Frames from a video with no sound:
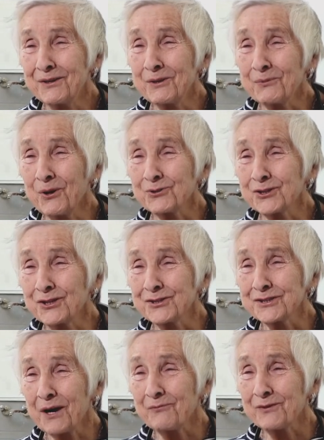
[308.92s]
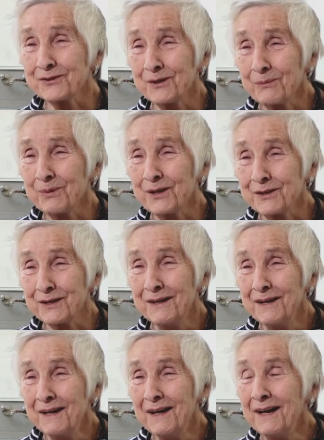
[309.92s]
the washing suffered a bit.
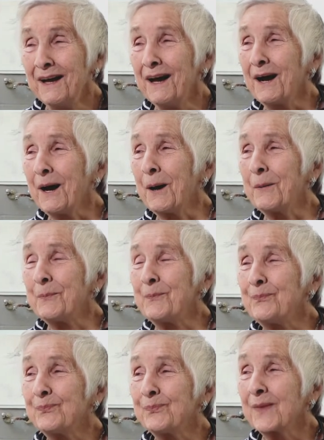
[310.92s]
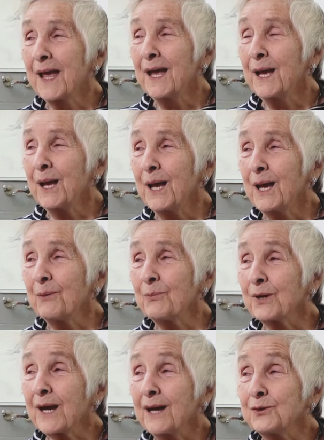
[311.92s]

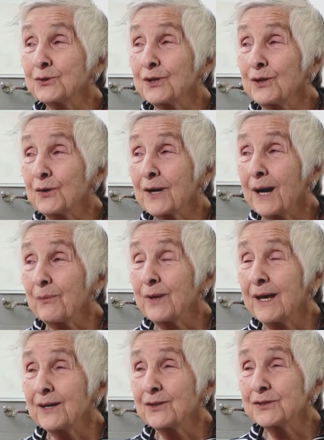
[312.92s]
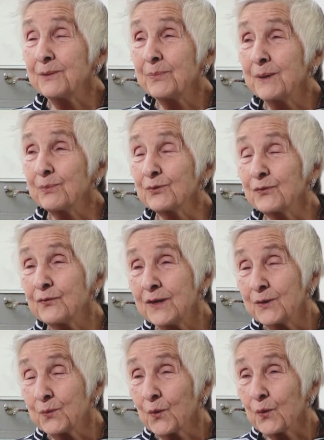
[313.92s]
But I used to look up then and see people's
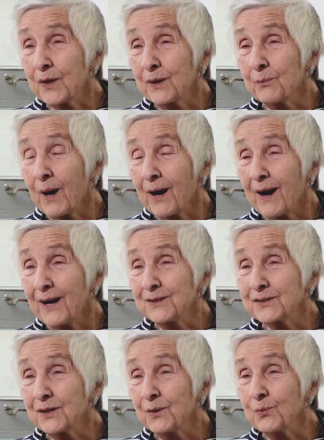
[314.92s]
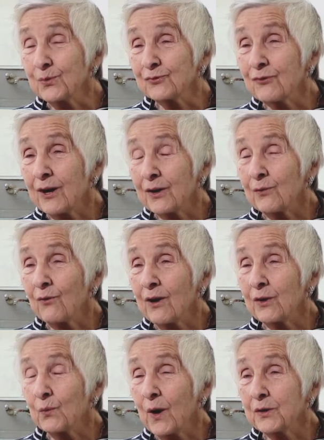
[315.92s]
feet walking by. So it was
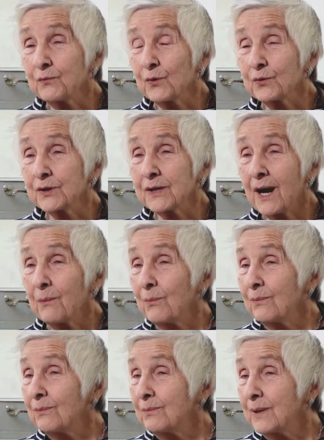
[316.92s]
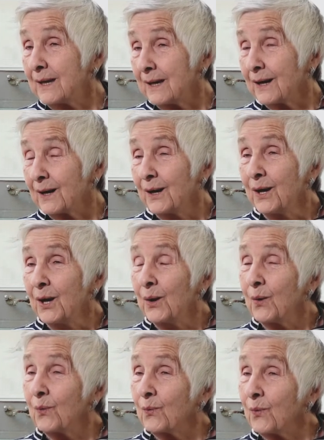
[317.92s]
rather wonderful to come here
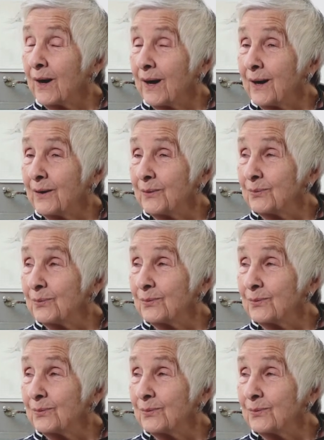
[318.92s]
where